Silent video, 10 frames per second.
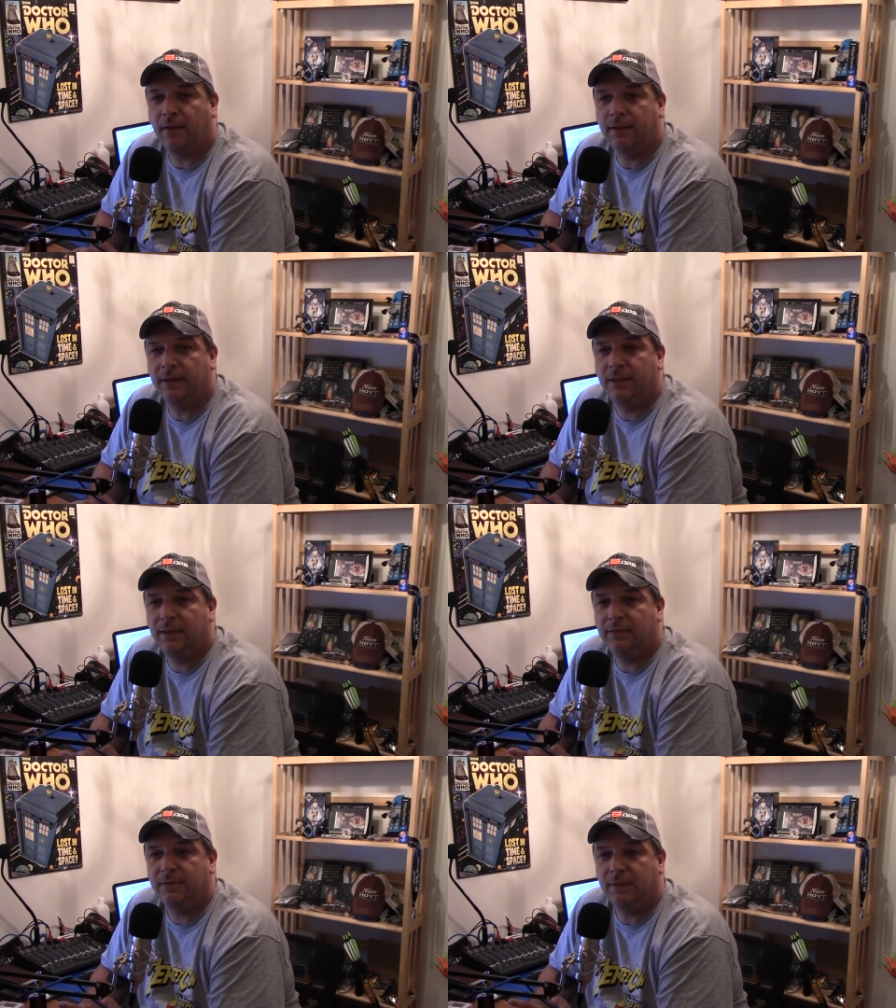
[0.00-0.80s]

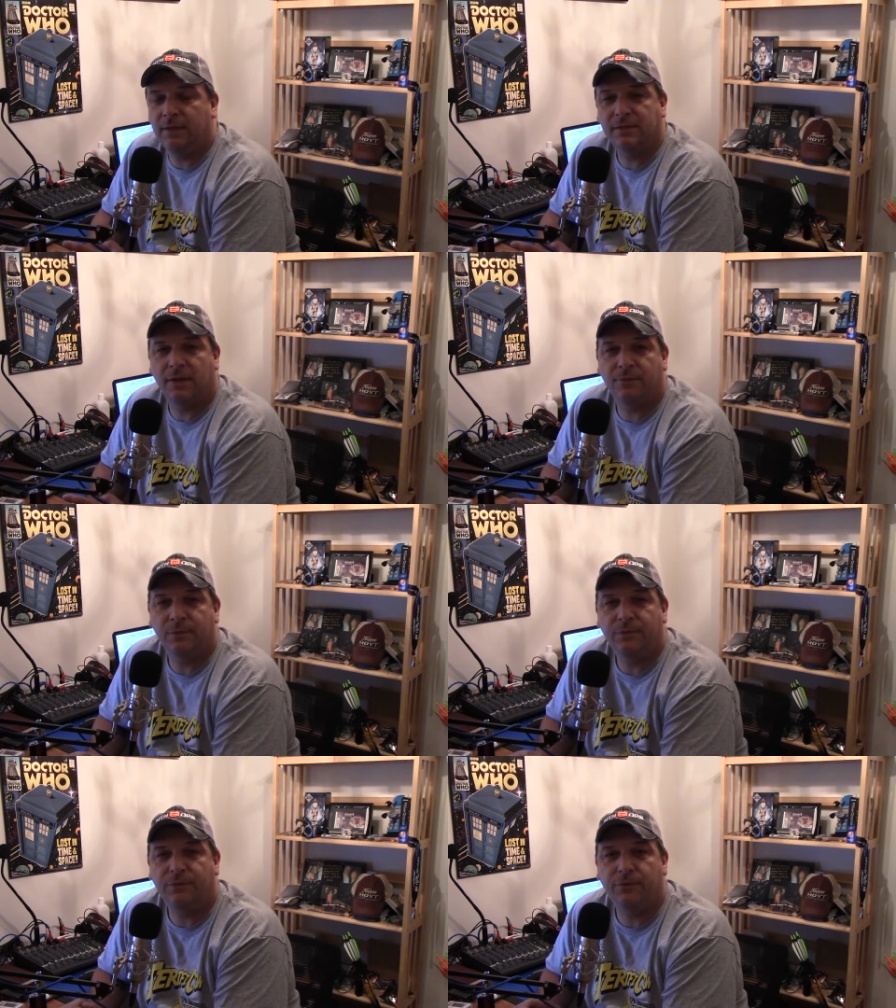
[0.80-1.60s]
He's got
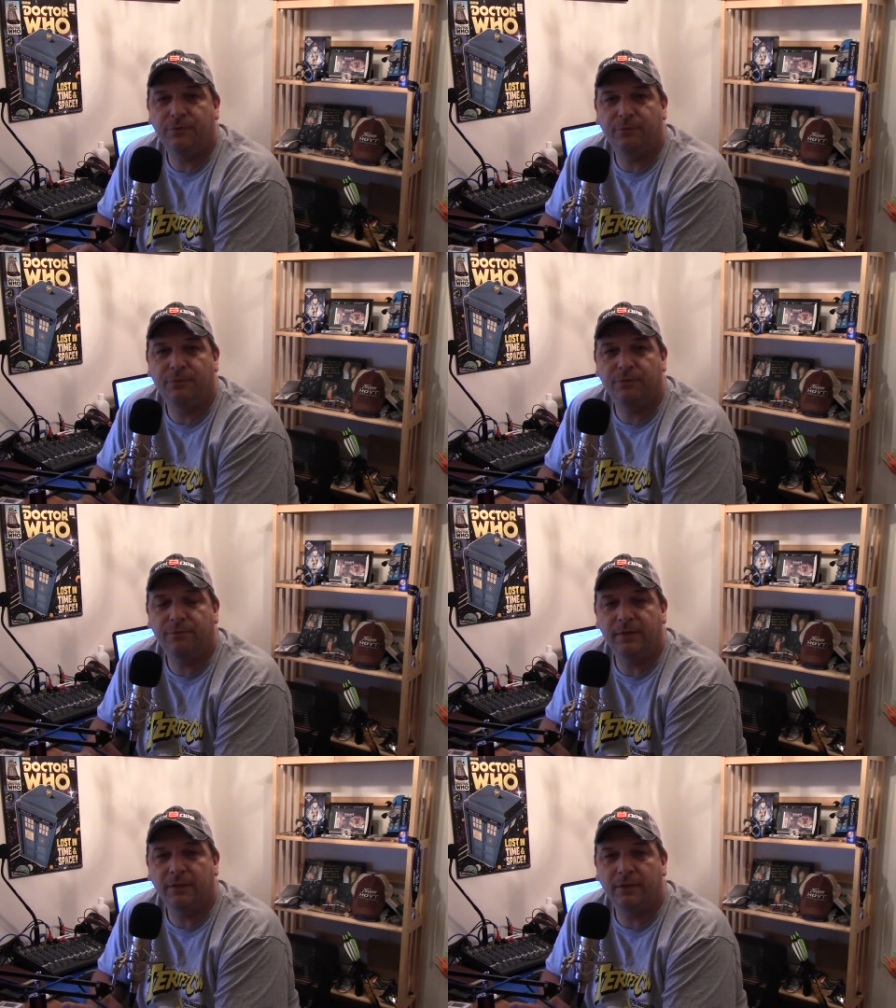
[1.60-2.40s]
room for
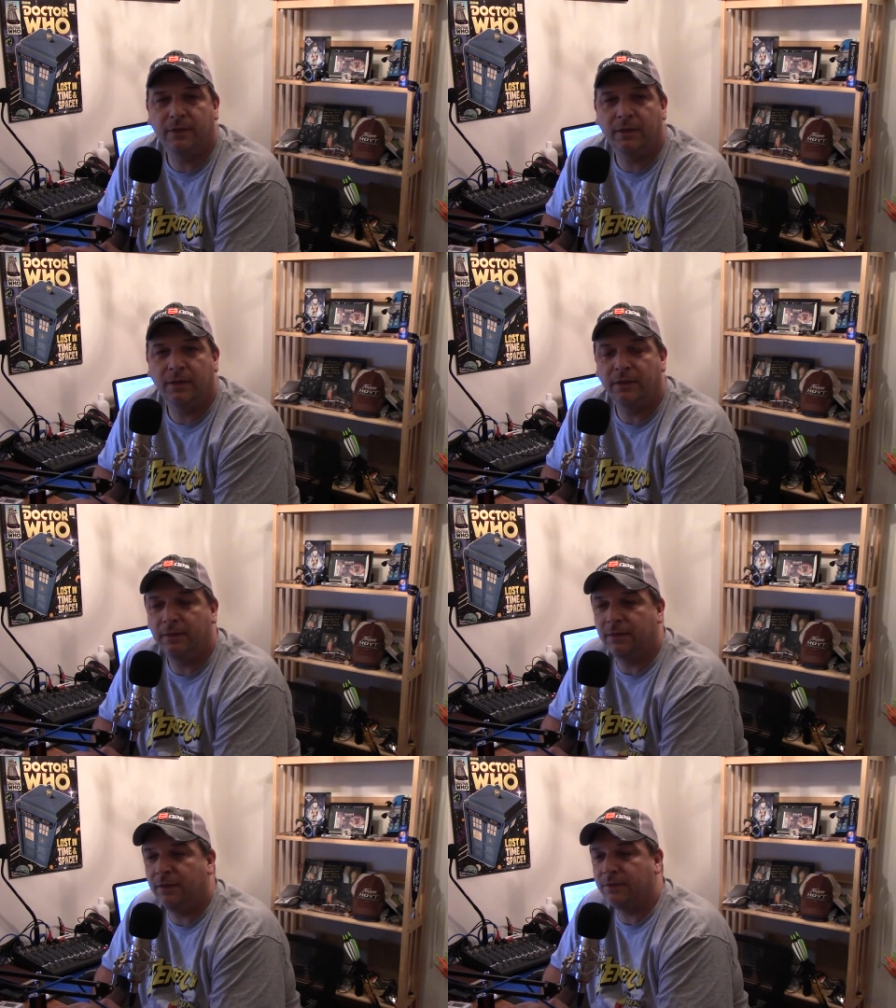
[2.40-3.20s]
improvement,
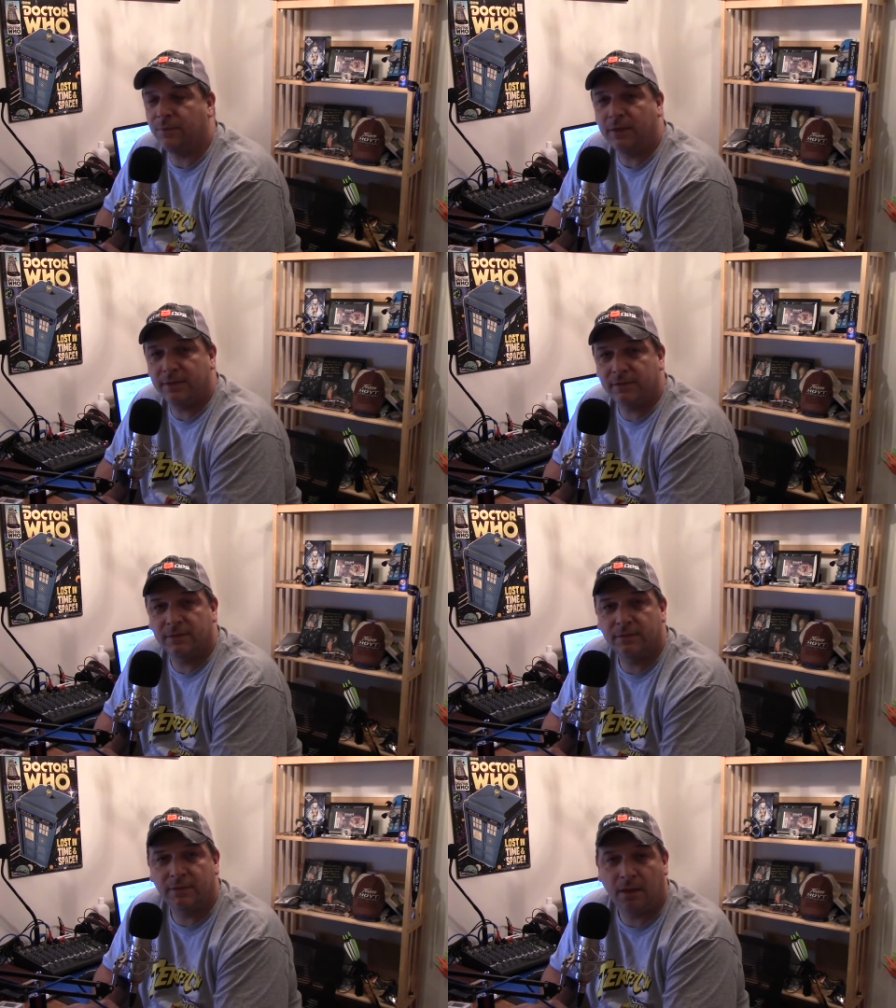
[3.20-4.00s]
as well
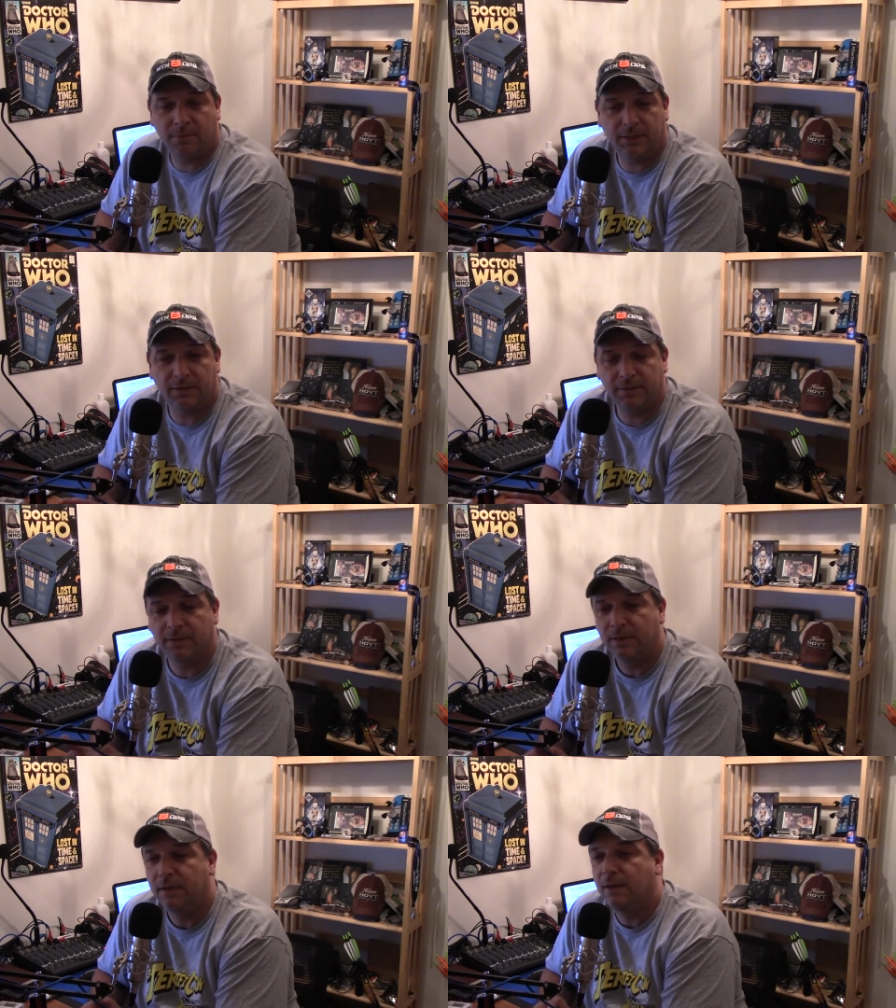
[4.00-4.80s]
as Tommy
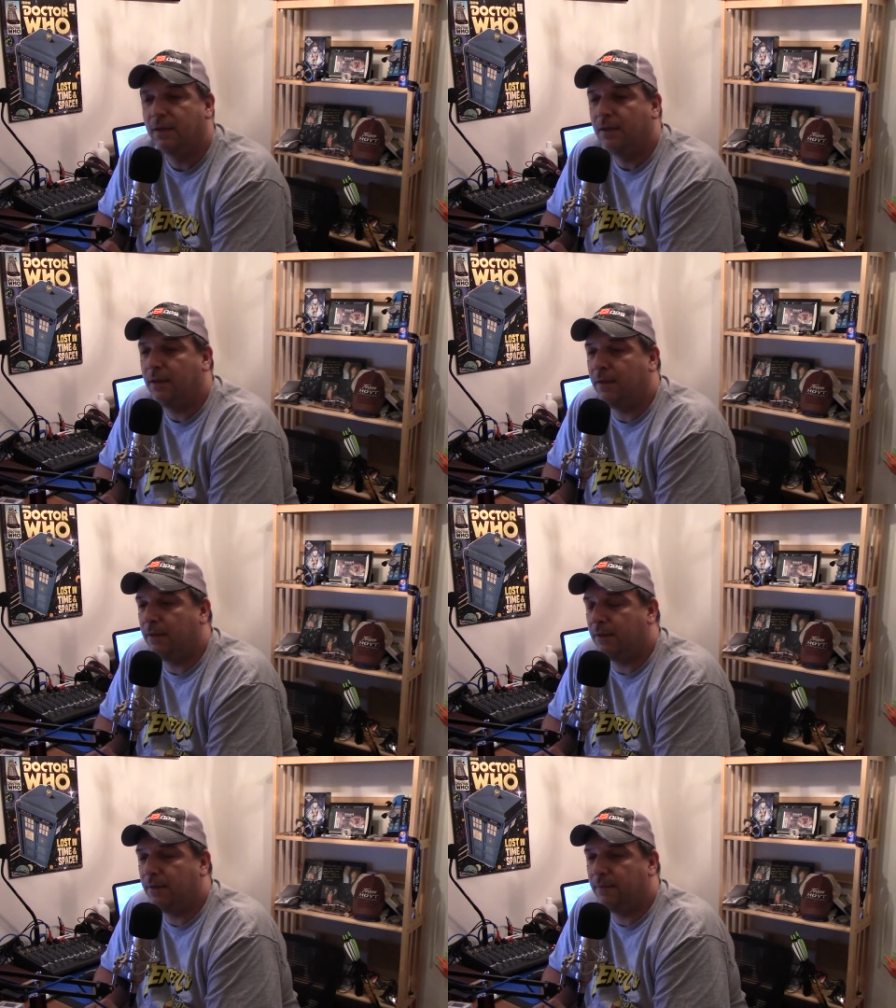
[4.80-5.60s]
does.
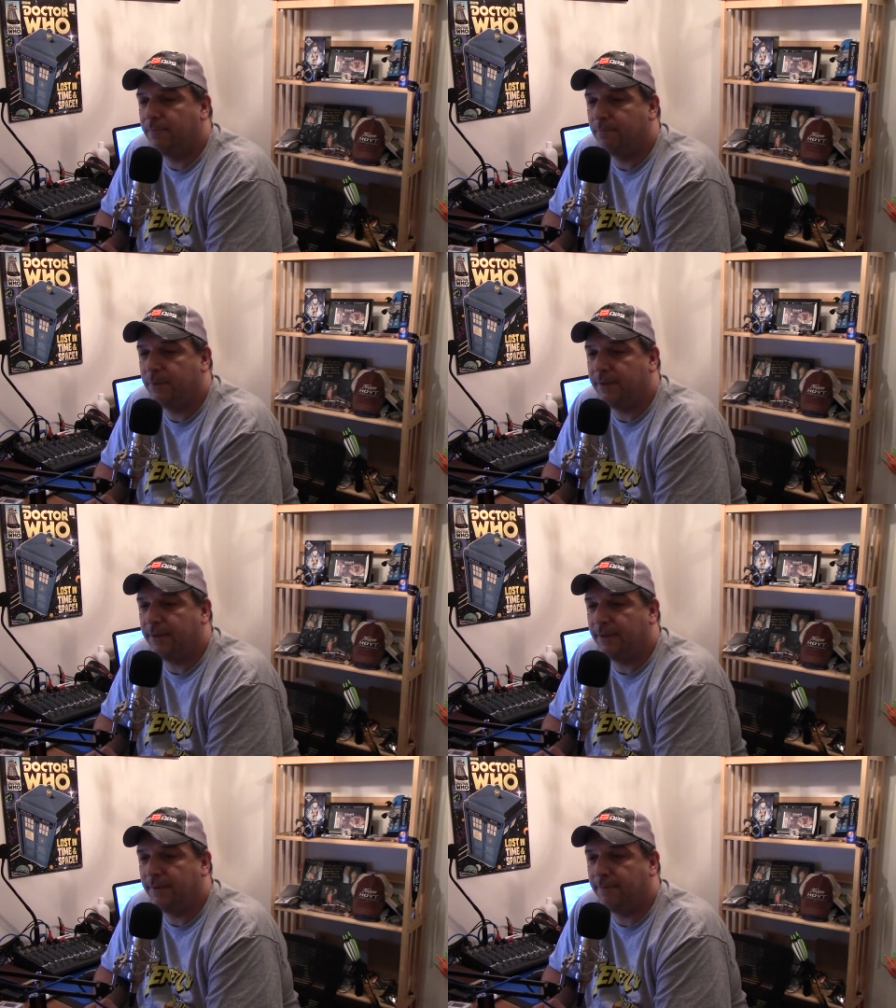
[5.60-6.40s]
But
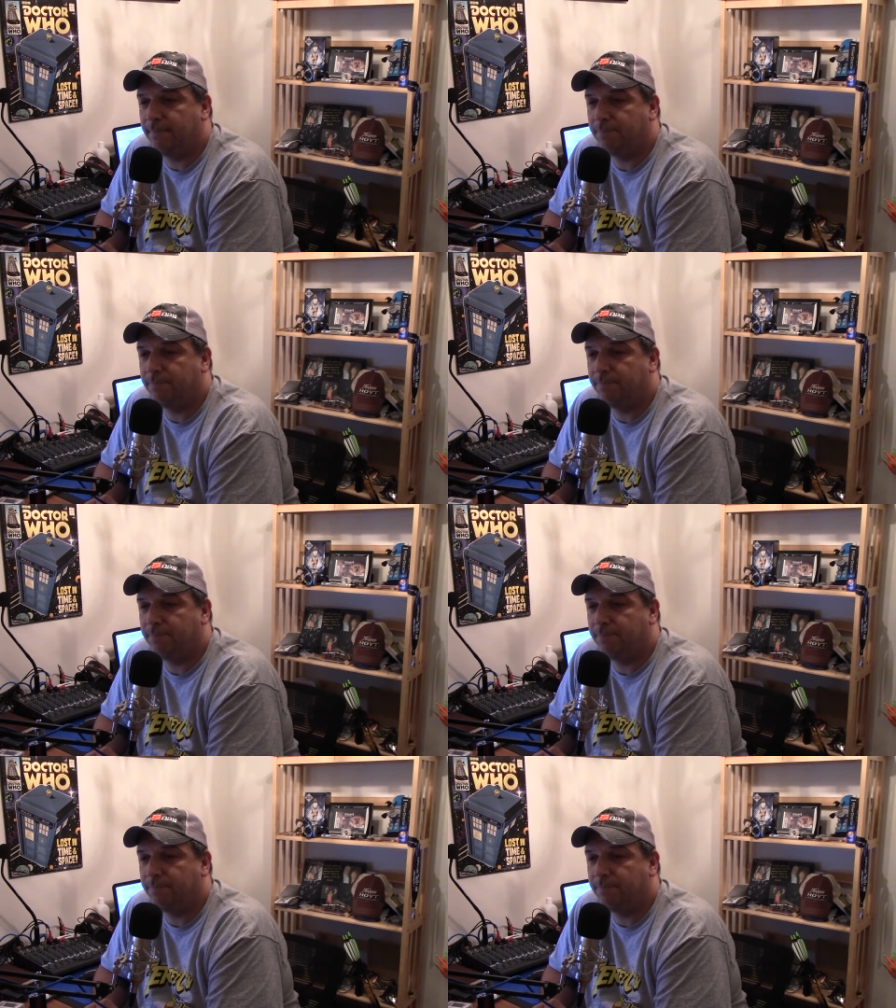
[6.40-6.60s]
I